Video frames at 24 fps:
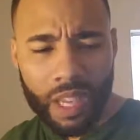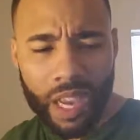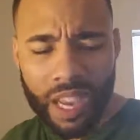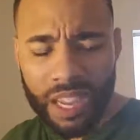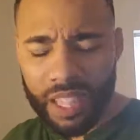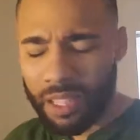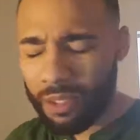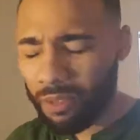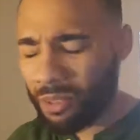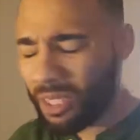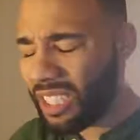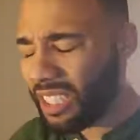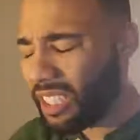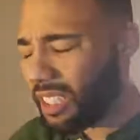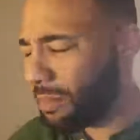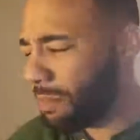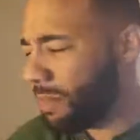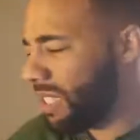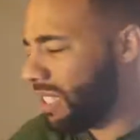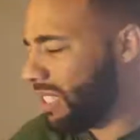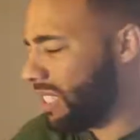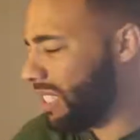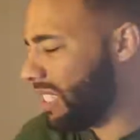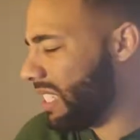and there would just
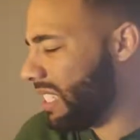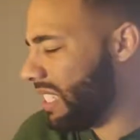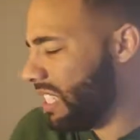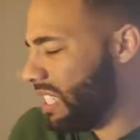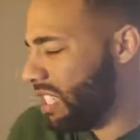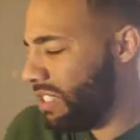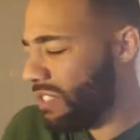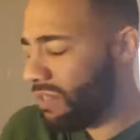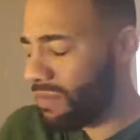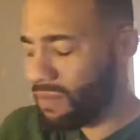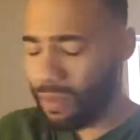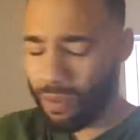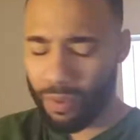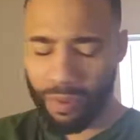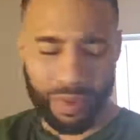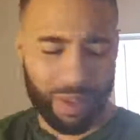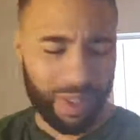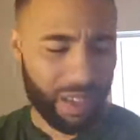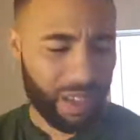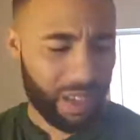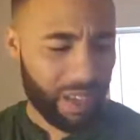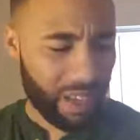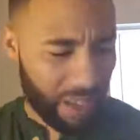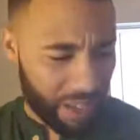be this
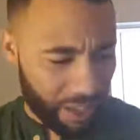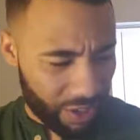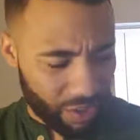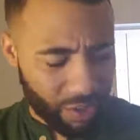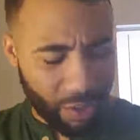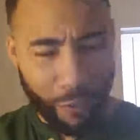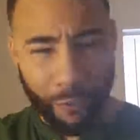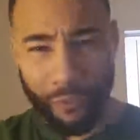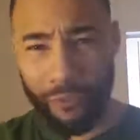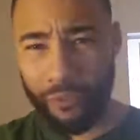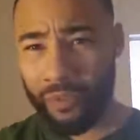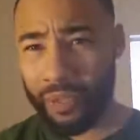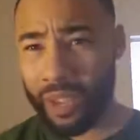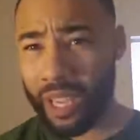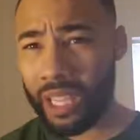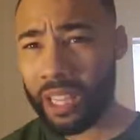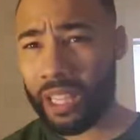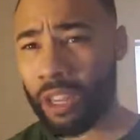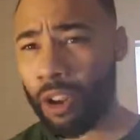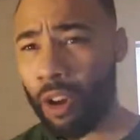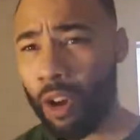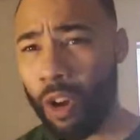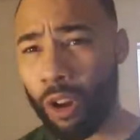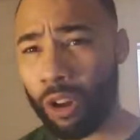evil you know
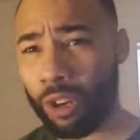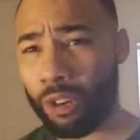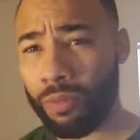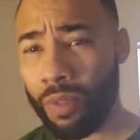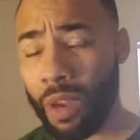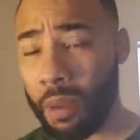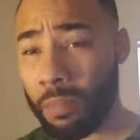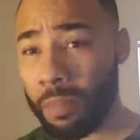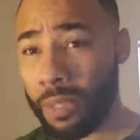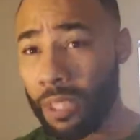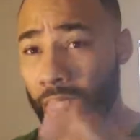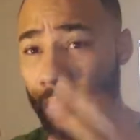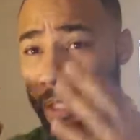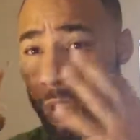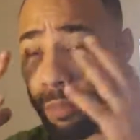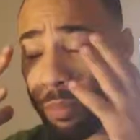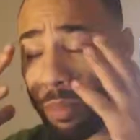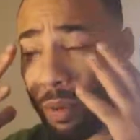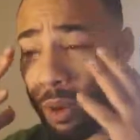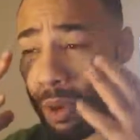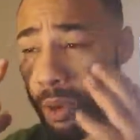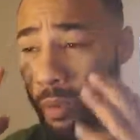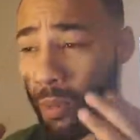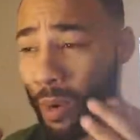feeling all around me to the
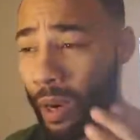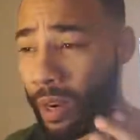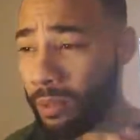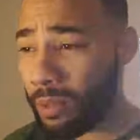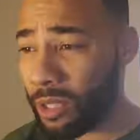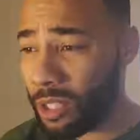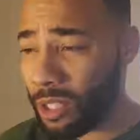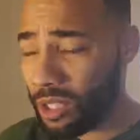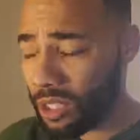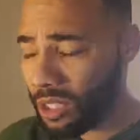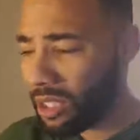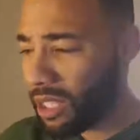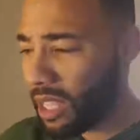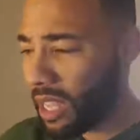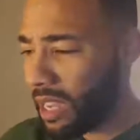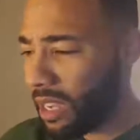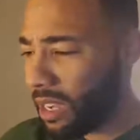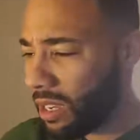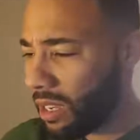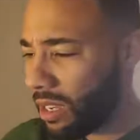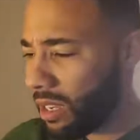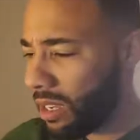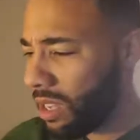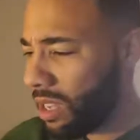point where it was just
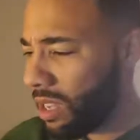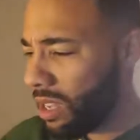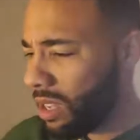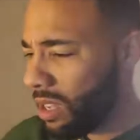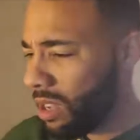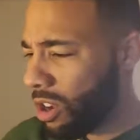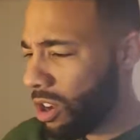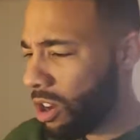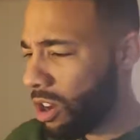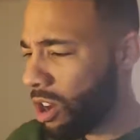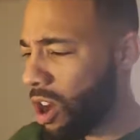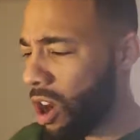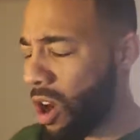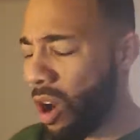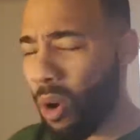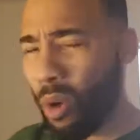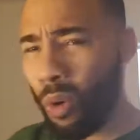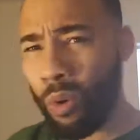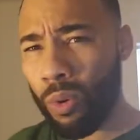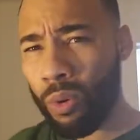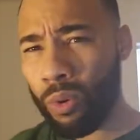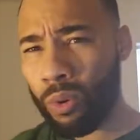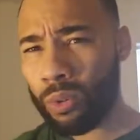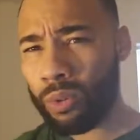like a a
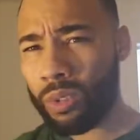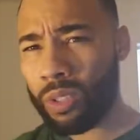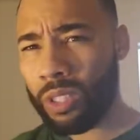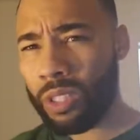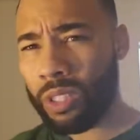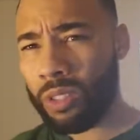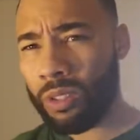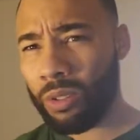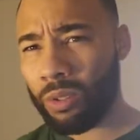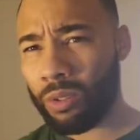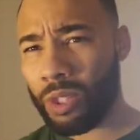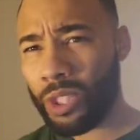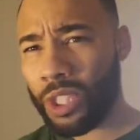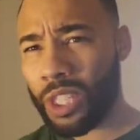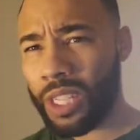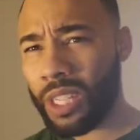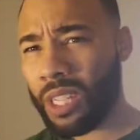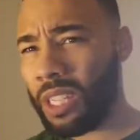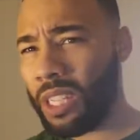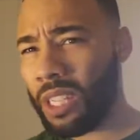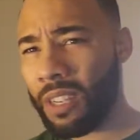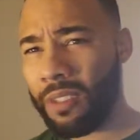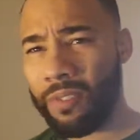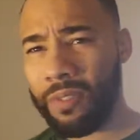cold you know
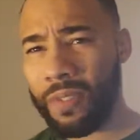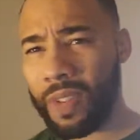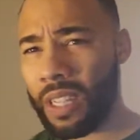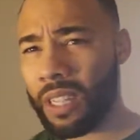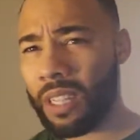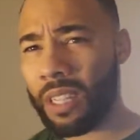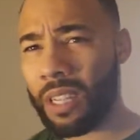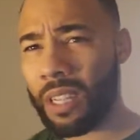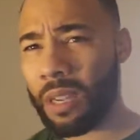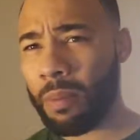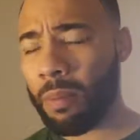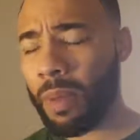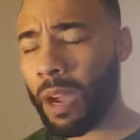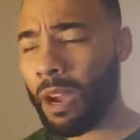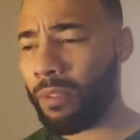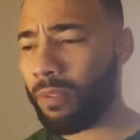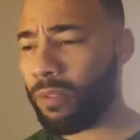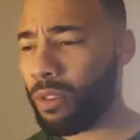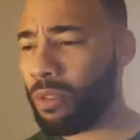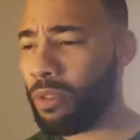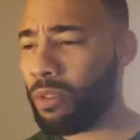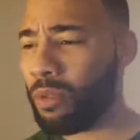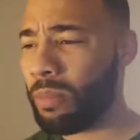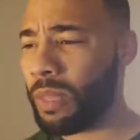chilling feeling in my
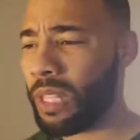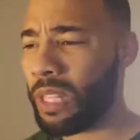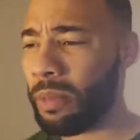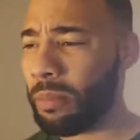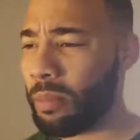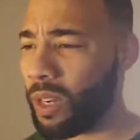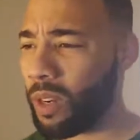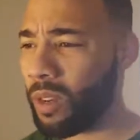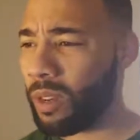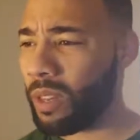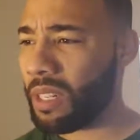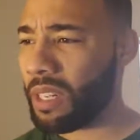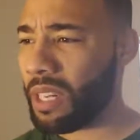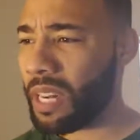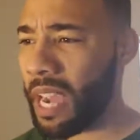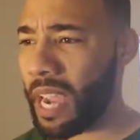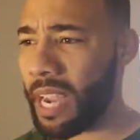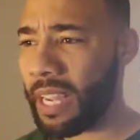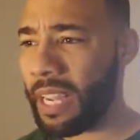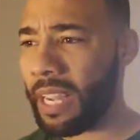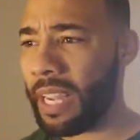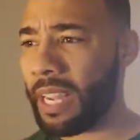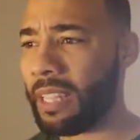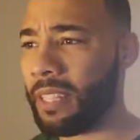room in the middle of the
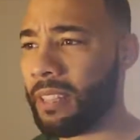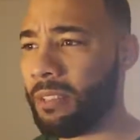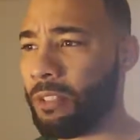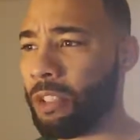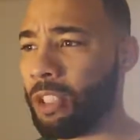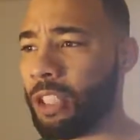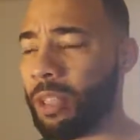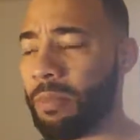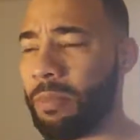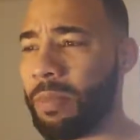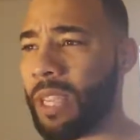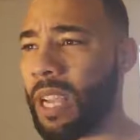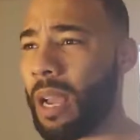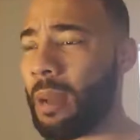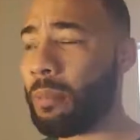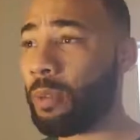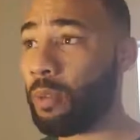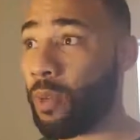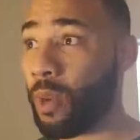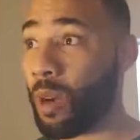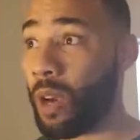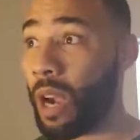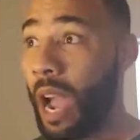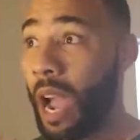night and there was
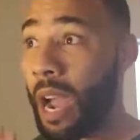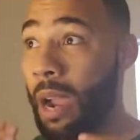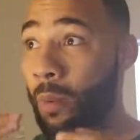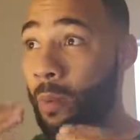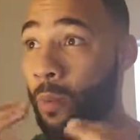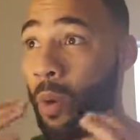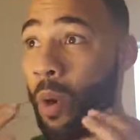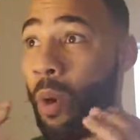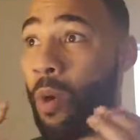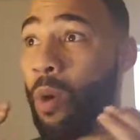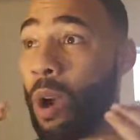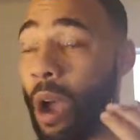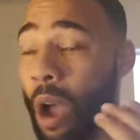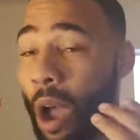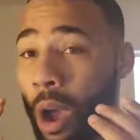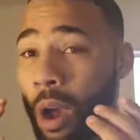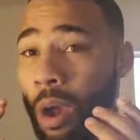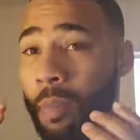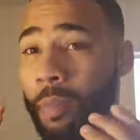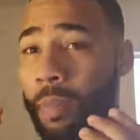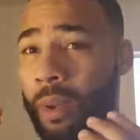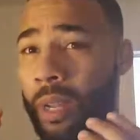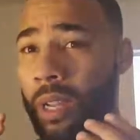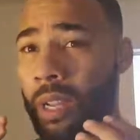sometimes where i woke
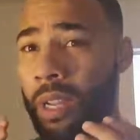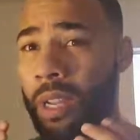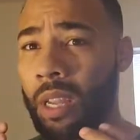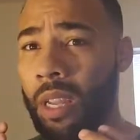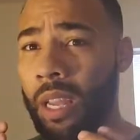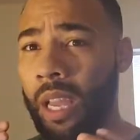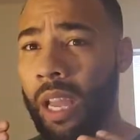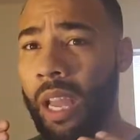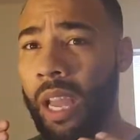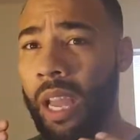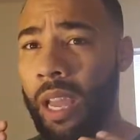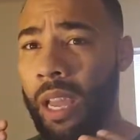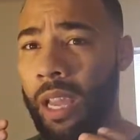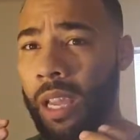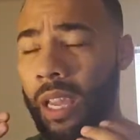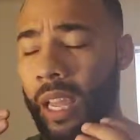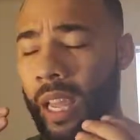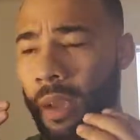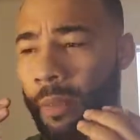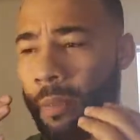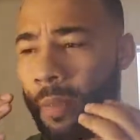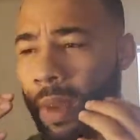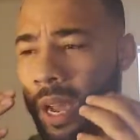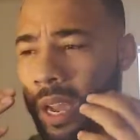up and,
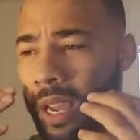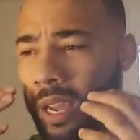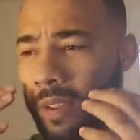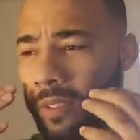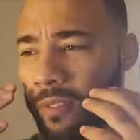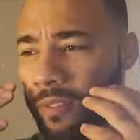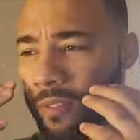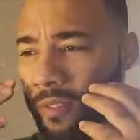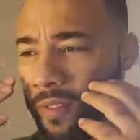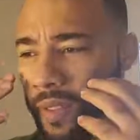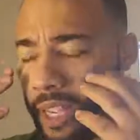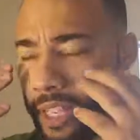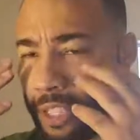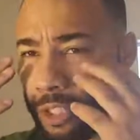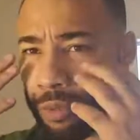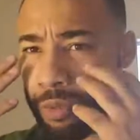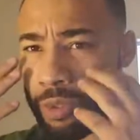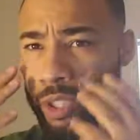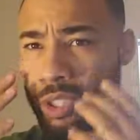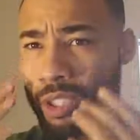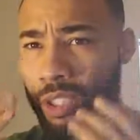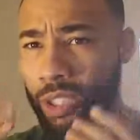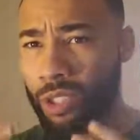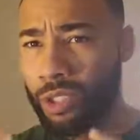and my face
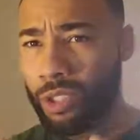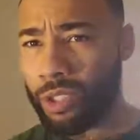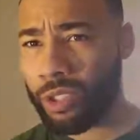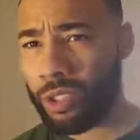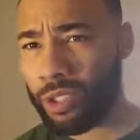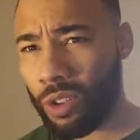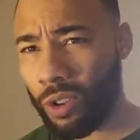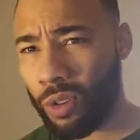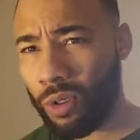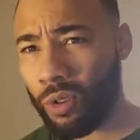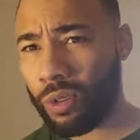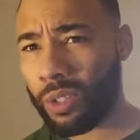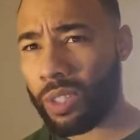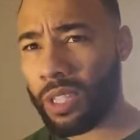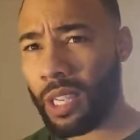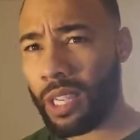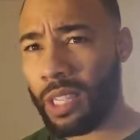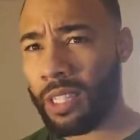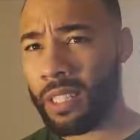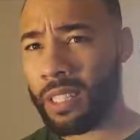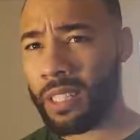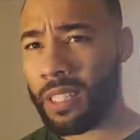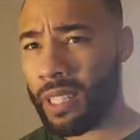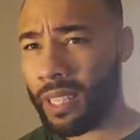was just soaked
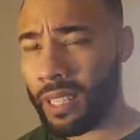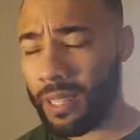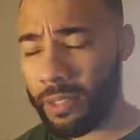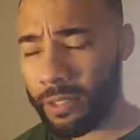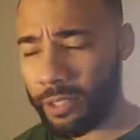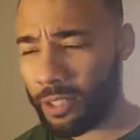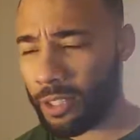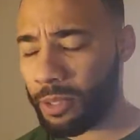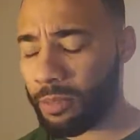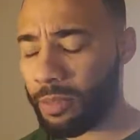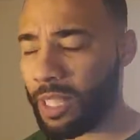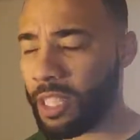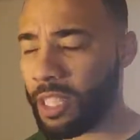in tears